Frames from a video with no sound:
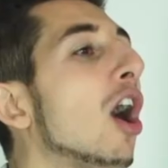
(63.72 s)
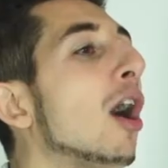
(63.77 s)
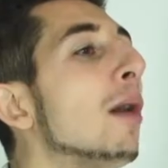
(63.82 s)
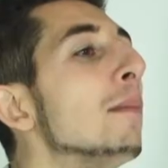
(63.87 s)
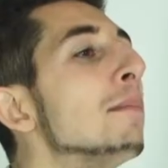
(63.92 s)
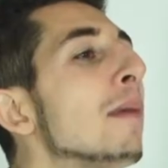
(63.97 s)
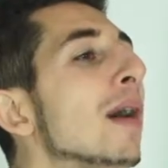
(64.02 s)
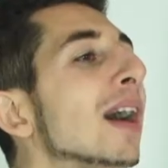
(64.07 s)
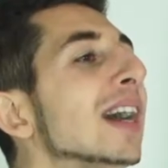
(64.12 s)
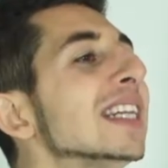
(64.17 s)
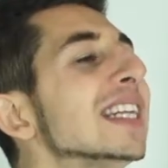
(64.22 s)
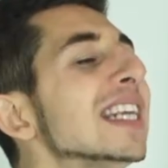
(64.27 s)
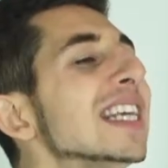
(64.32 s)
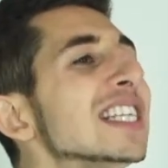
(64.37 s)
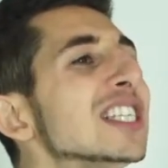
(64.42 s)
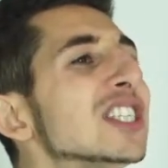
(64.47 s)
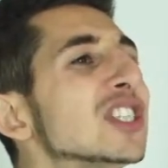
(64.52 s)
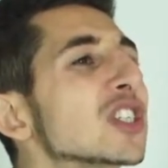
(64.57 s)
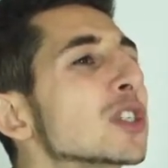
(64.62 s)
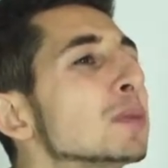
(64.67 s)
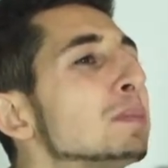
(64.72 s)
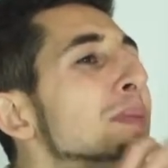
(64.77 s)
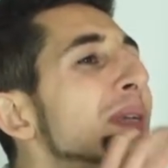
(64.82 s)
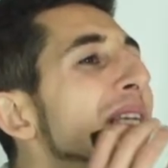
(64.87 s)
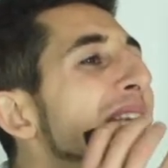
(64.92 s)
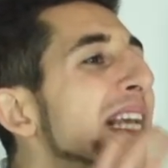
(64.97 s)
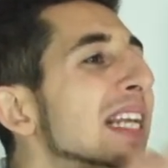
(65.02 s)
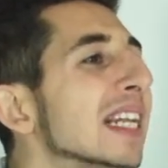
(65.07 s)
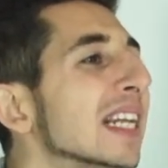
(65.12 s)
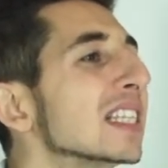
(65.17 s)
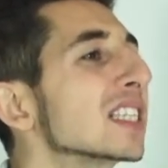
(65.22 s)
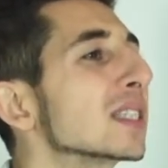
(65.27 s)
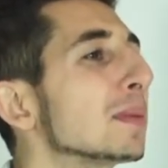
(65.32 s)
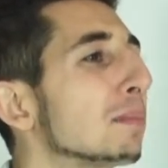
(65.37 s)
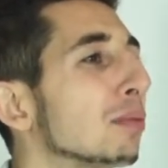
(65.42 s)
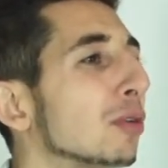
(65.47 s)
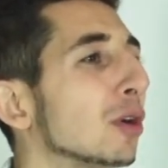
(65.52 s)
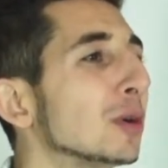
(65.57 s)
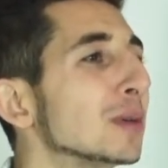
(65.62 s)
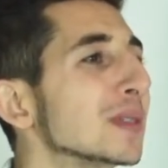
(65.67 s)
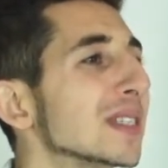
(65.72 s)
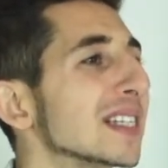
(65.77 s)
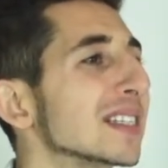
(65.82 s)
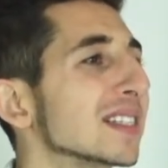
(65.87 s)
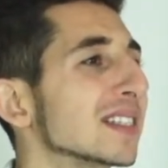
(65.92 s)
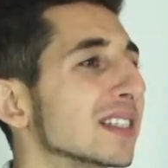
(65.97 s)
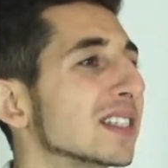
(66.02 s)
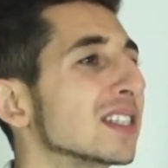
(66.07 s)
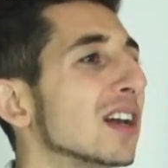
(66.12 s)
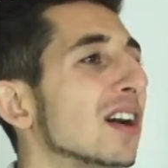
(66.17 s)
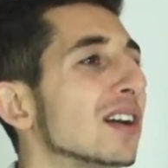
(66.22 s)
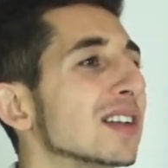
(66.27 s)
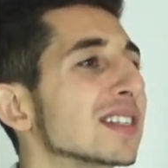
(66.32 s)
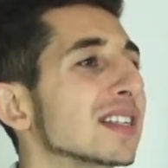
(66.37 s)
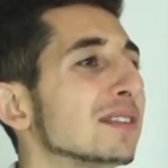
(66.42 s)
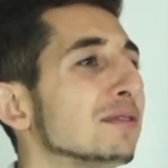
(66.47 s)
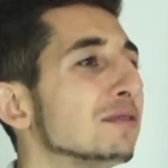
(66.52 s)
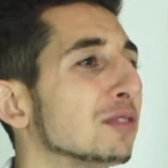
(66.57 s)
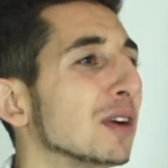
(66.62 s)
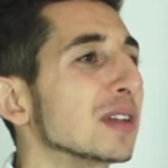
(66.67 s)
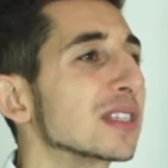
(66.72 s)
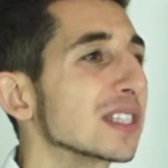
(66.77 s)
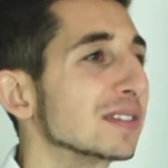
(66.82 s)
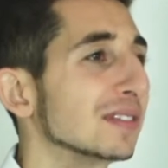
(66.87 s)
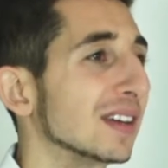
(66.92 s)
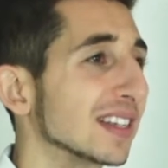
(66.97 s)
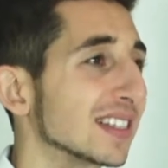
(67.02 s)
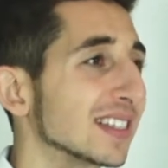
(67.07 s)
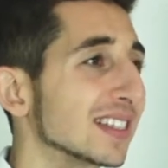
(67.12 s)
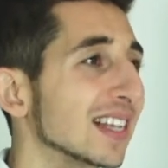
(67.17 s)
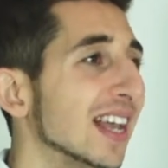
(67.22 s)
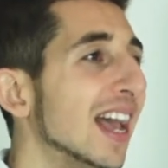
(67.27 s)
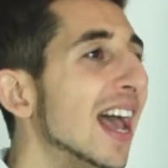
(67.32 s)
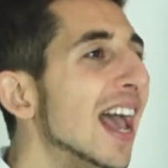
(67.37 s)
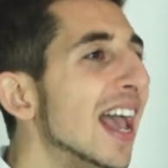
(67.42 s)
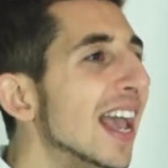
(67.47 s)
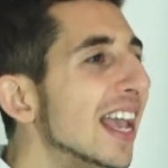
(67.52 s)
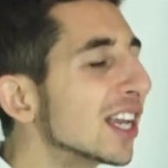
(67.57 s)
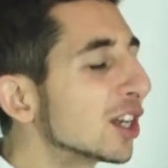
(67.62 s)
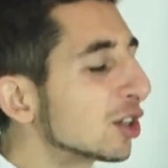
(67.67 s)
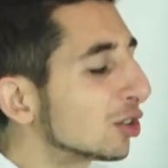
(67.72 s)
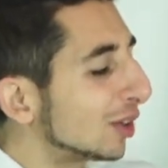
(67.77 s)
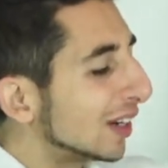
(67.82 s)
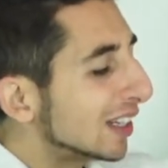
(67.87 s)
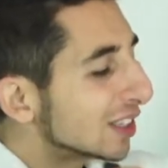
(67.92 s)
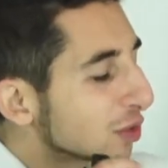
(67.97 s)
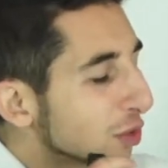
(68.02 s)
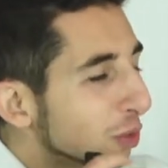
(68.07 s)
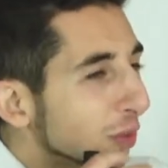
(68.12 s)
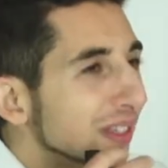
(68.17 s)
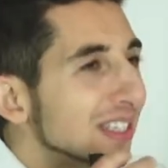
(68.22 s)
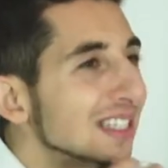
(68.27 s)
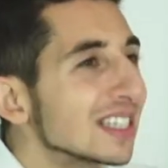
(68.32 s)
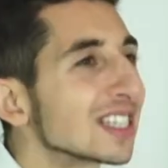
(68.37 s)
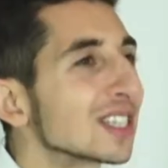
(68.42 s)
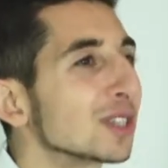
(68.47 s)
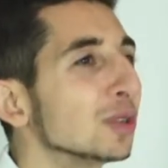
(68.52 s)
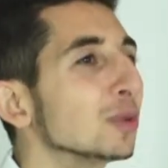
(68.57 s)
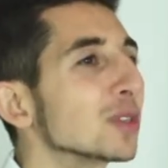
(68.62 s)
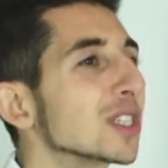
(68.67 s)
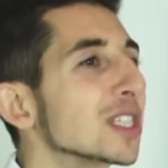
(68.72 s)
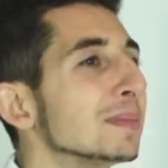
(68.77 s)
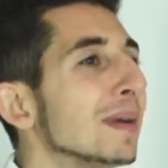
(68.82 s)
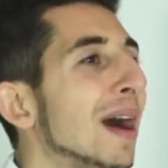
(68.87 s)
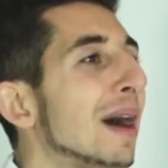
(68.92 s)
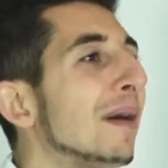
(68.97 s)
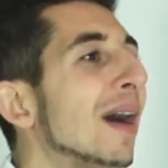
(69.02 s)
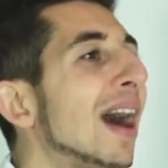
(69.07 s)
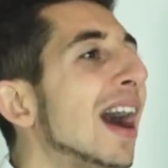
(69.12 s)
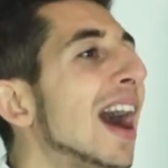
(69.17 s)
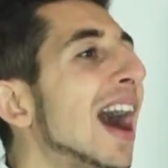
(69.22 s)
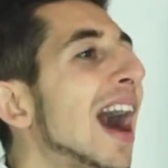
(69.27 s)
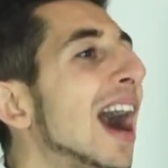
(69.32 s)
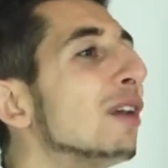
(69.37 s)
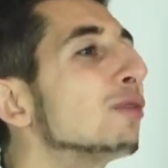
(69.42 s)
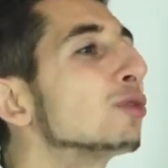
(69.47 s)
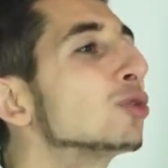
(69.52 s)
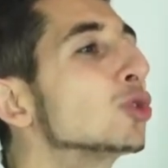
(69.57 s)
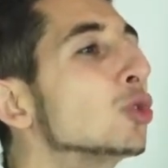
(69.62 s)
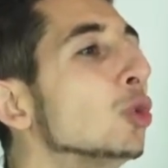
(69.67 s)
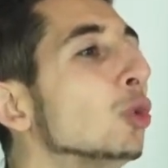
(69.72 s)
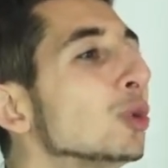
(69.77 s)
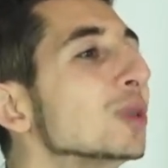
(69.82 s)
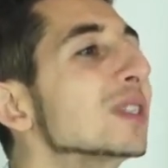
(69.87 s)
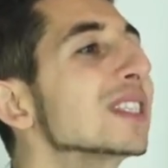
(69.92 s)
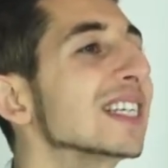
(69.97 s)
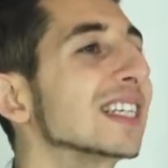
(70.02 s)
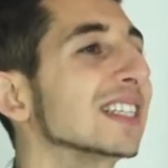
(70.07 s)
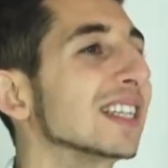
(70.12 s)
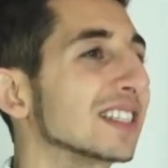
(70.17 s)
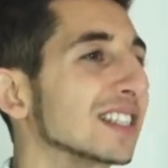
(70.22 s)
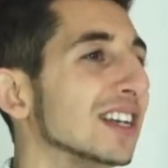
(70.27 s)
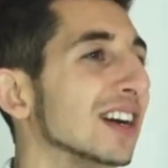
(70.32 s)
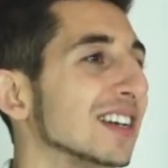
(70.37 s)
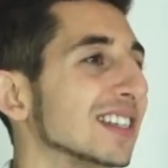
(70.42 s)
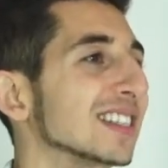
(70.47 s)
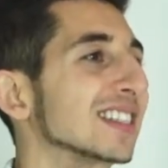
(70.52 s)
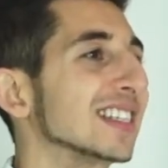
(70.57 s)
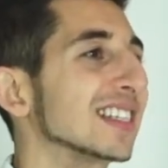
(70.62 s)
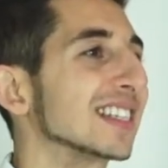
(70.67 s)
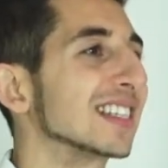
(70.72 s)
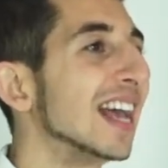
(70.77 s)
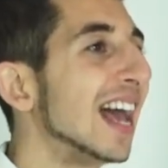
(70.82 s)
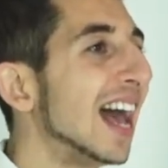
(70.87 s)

our mind is just beginning to process the task in front of us. It creates all these thoughts about how daunting the task is,